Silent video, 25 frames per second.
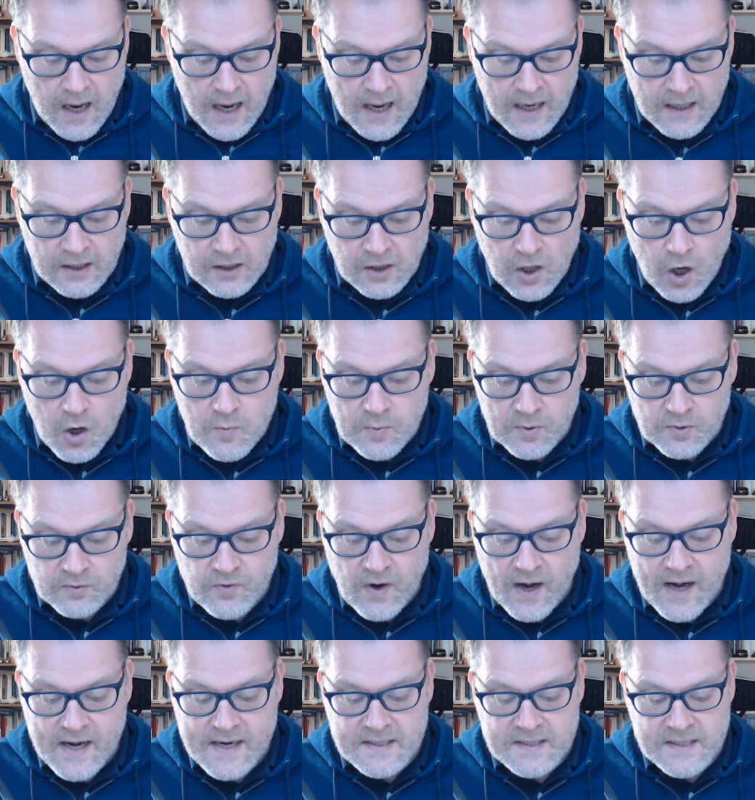Global
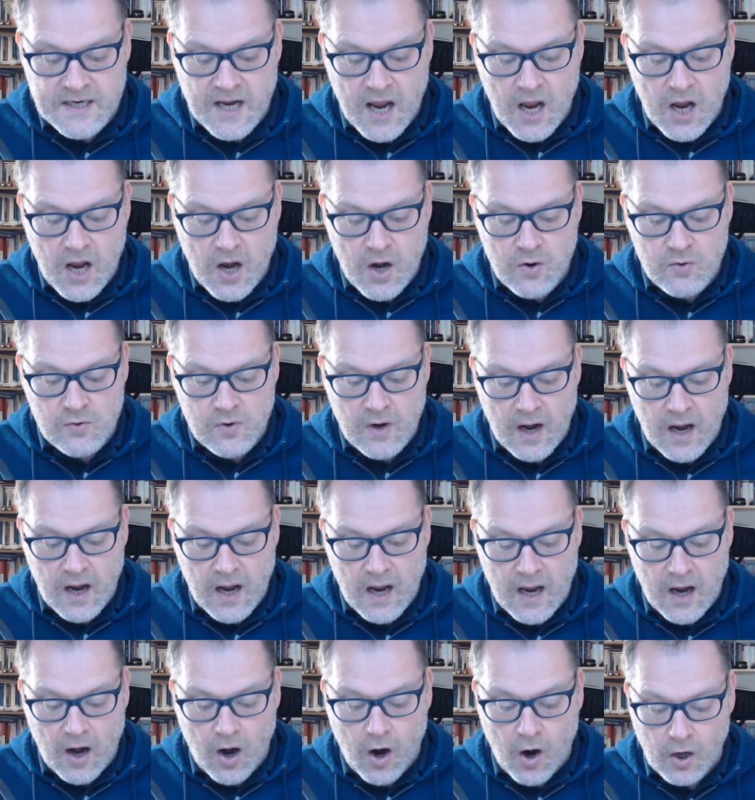Radio,
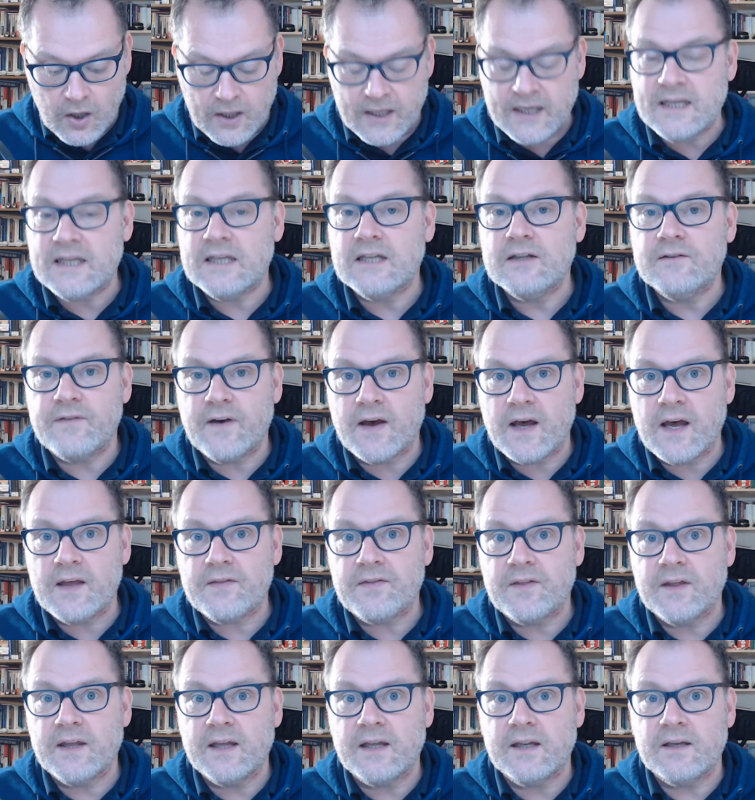
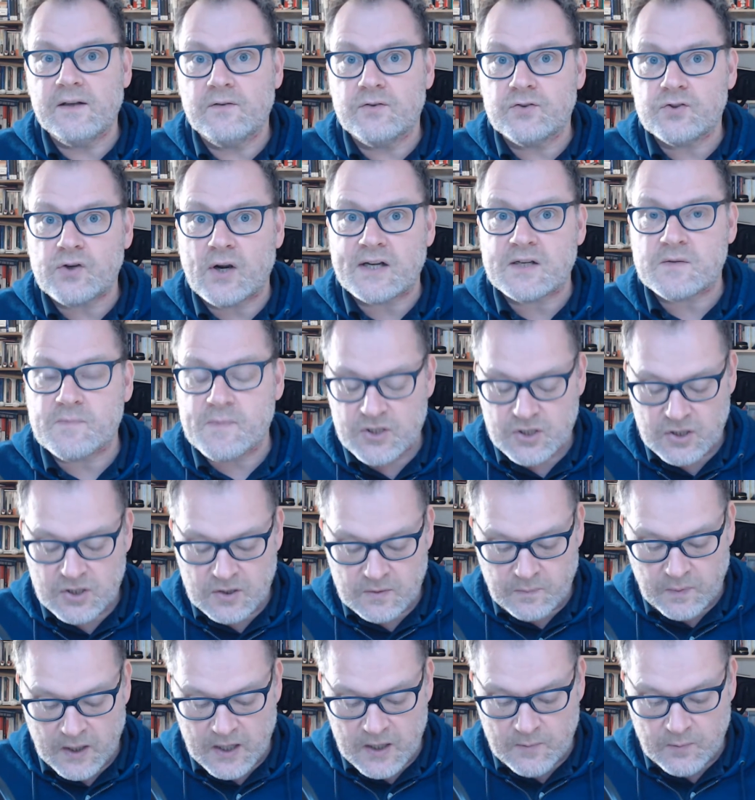Arqiva, the
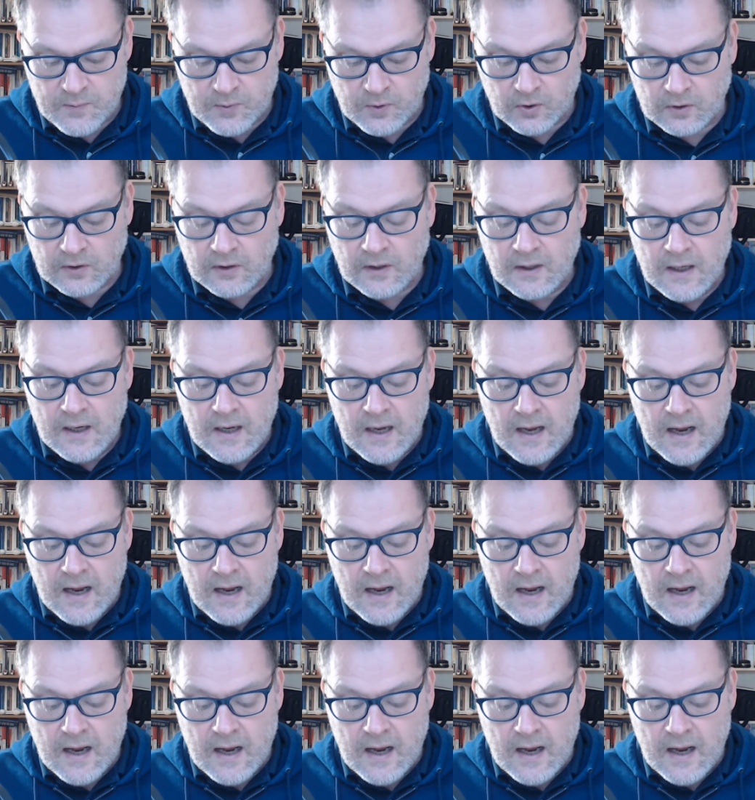transmission people,